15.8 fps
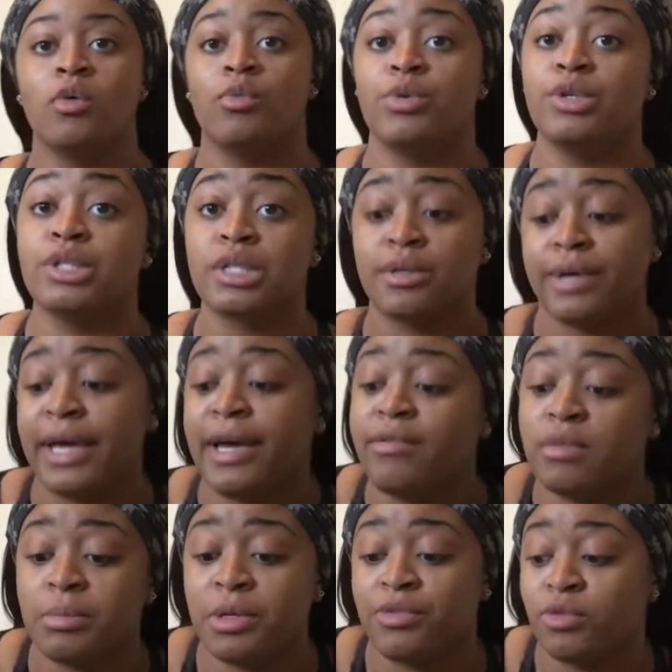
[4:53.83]
well, it's going to
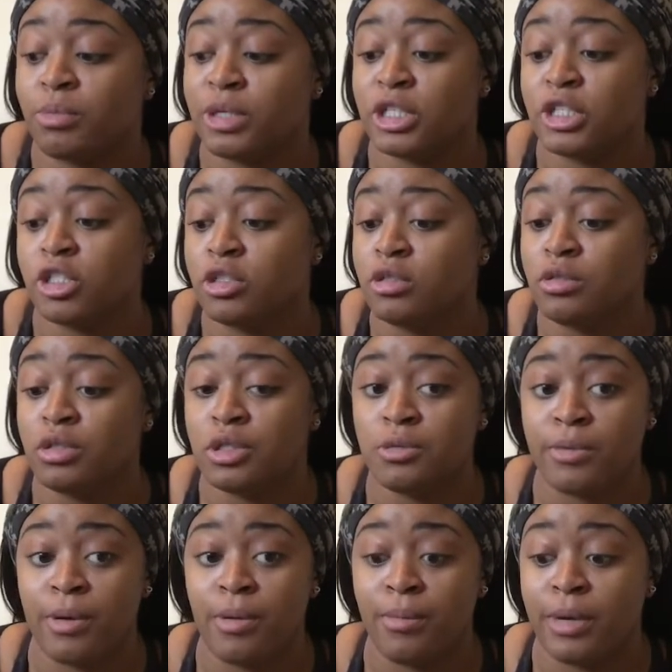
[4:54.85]
have to be for my shoes,
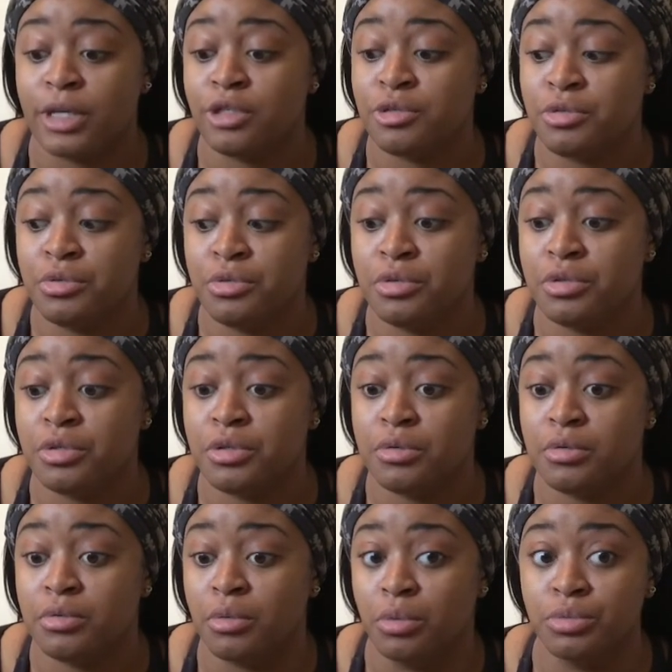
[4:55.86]
because maybe my shoes
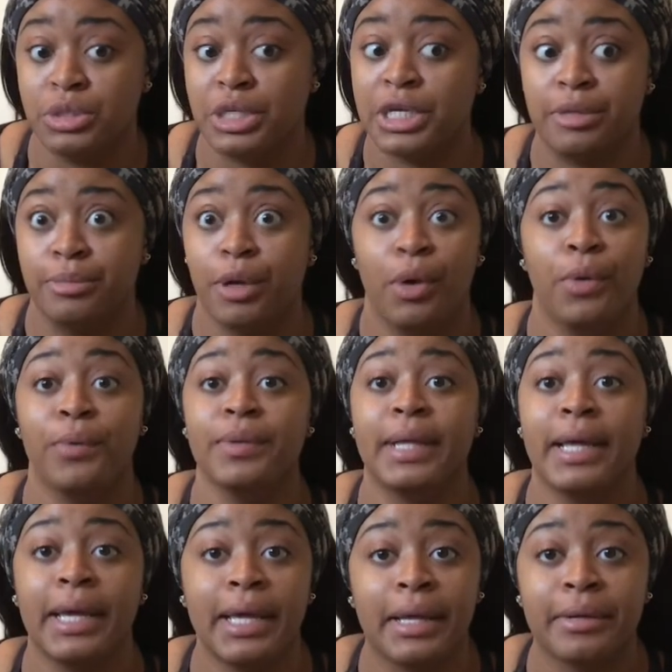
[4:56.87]
going to take up the whole
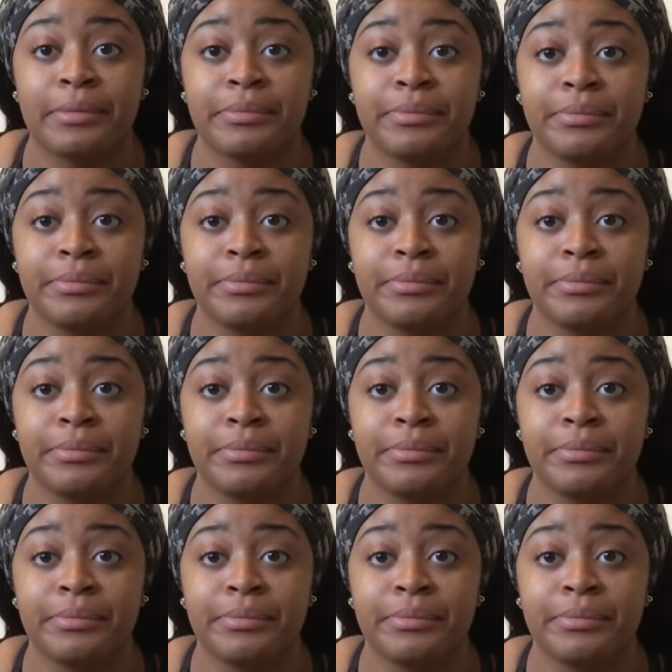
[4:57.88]
thing.